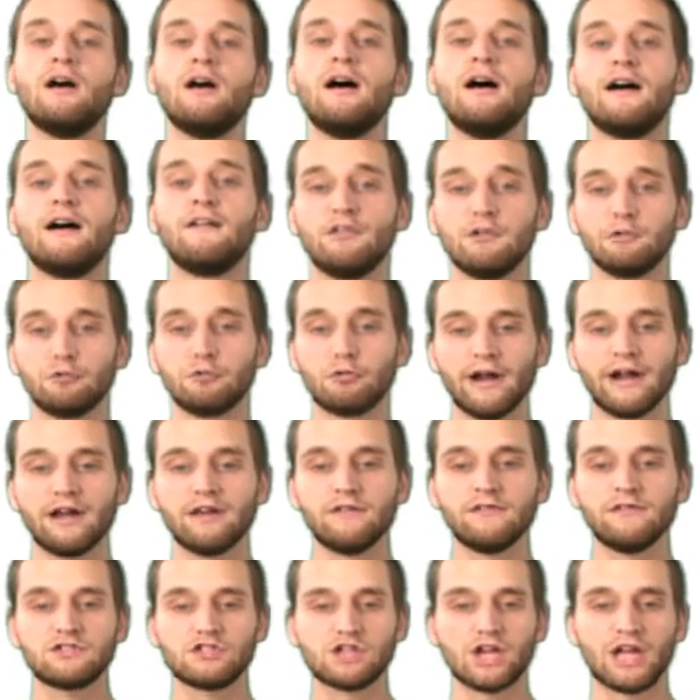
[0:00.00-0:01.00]
of the rate
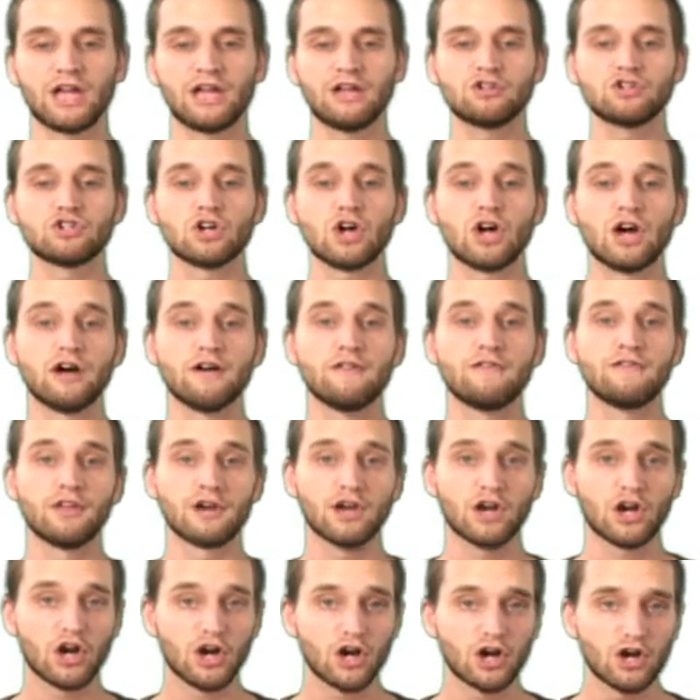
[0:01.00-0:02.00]
of change of the
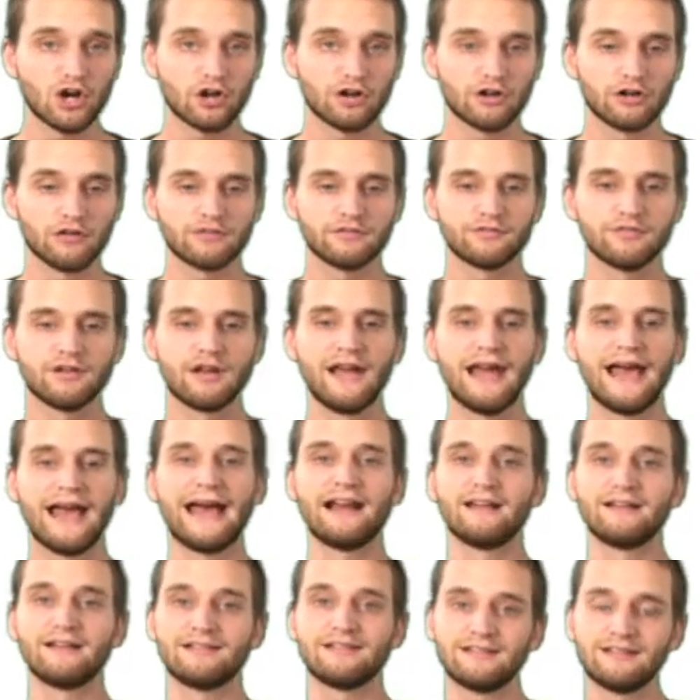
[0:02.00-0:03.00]
curve at
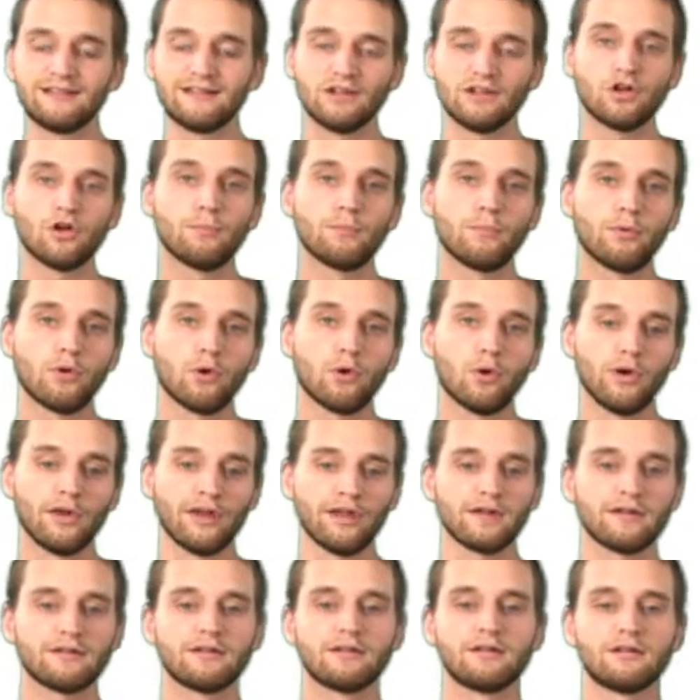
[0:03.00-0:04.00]
a single
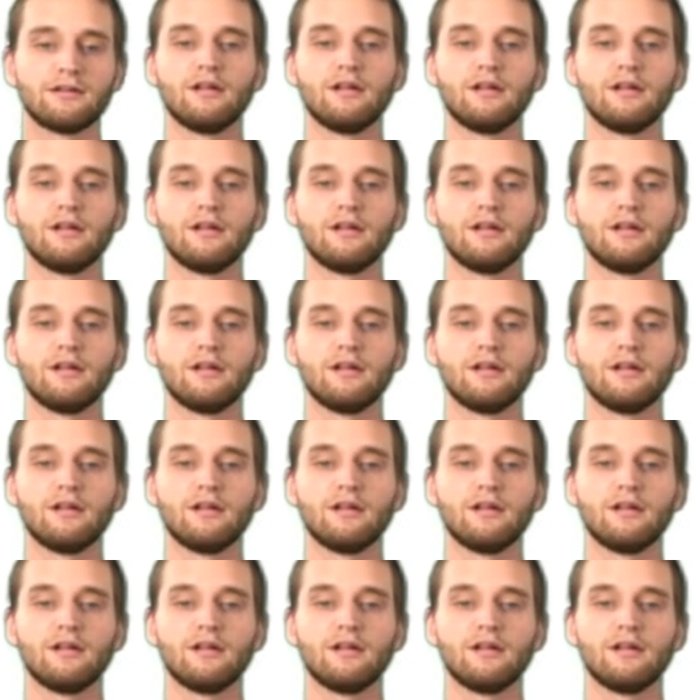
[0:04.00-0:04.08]
point.